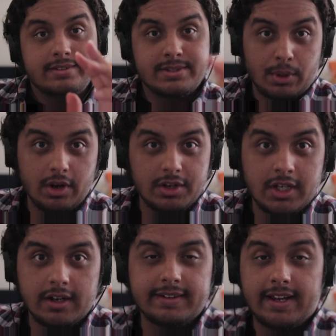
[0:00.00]
Spoiler
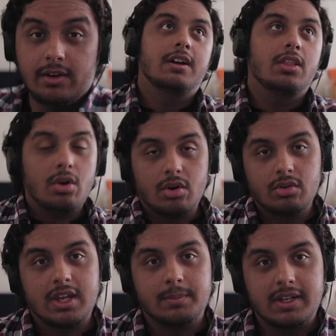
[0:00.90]
talk now. The whole
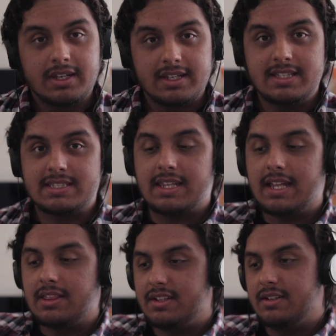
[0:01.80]
gimmick is
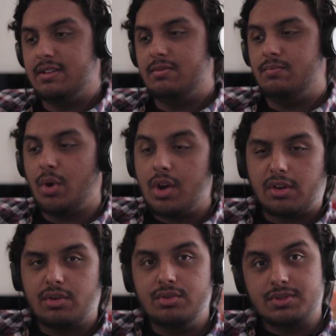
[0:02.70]
that the
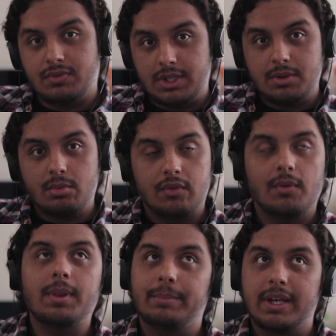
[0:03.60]
Predator who's running away
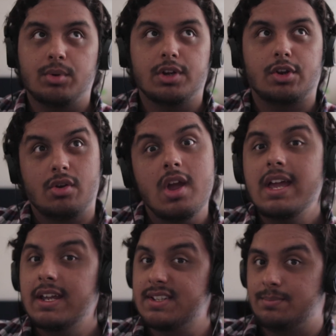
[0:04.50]
from the big Predator
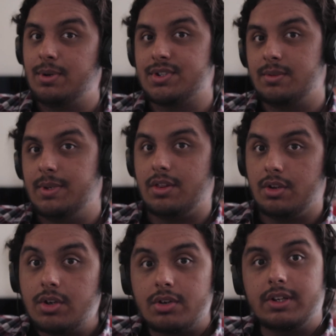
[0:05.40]
is supposed to be the
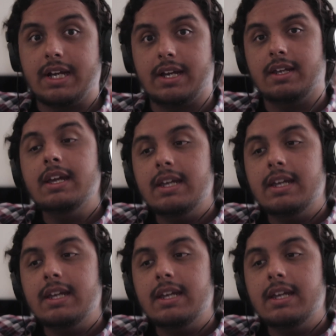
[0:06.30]
good guy.